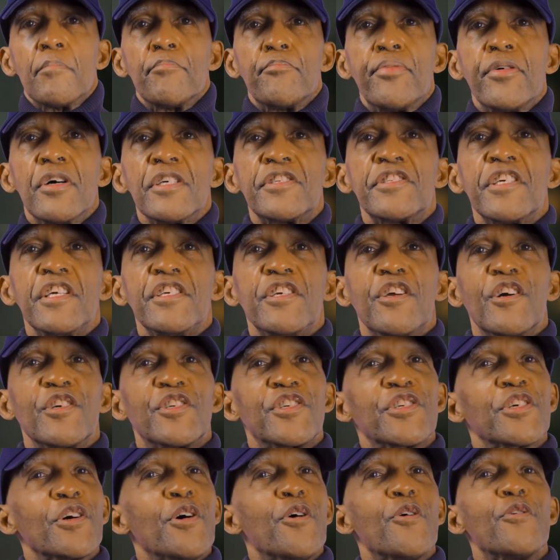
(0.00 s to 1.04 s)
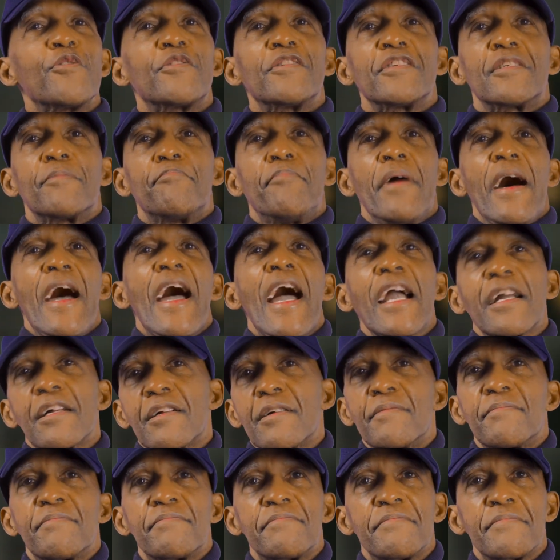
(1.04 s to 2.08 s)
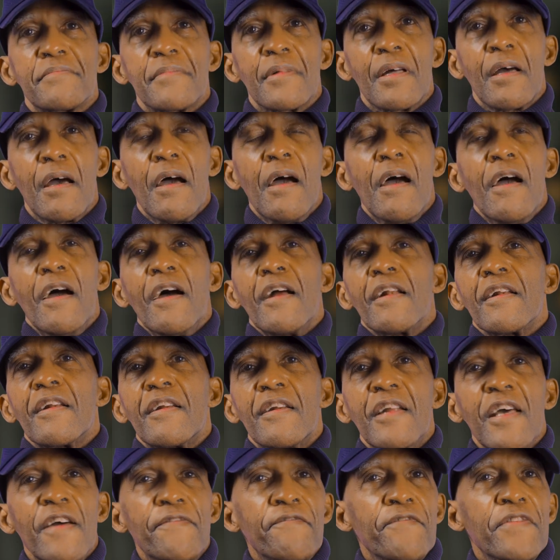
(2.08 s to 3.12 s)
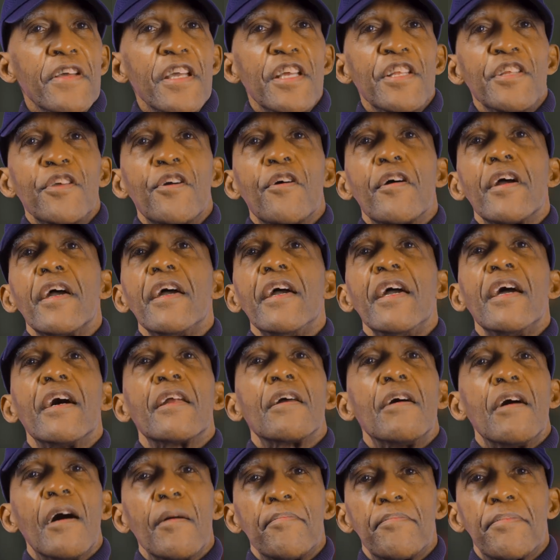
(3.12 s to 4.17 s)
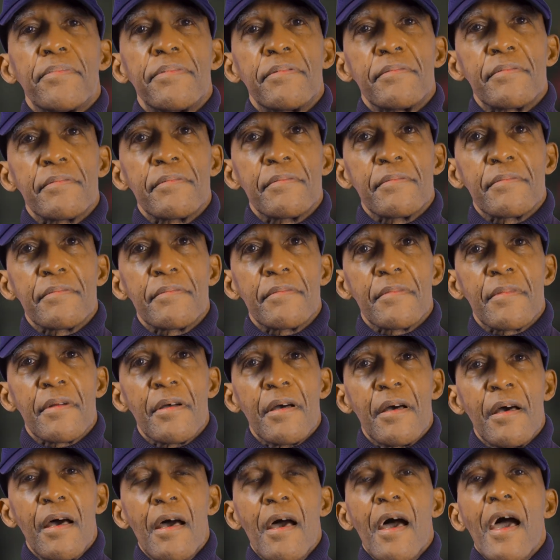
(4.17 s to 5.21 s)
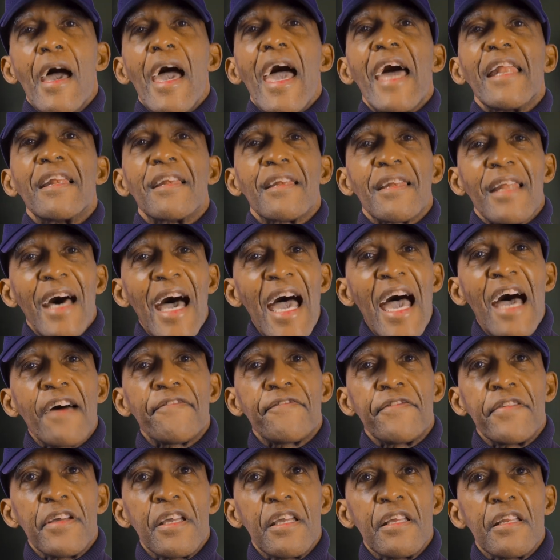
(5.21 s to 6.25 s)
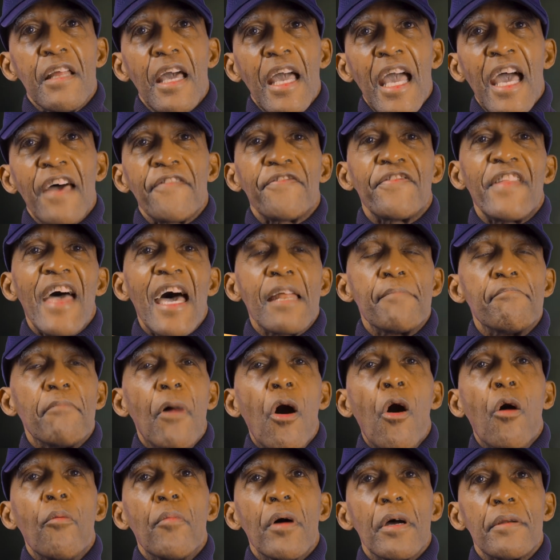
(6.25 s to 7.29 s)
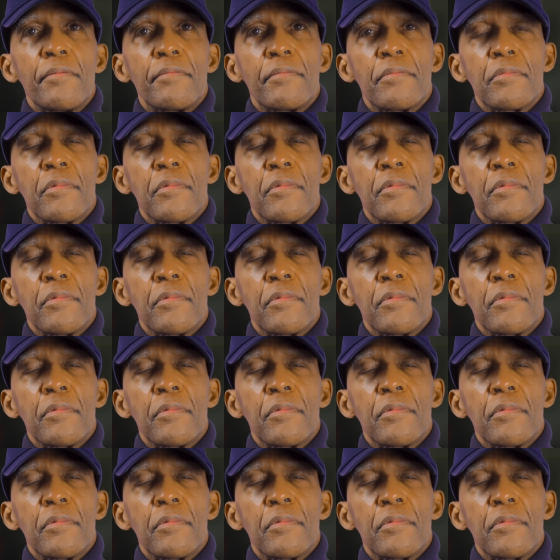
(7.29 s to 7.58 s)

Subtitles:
pushing your shoulders back, lifting your head up, and laughing at that moment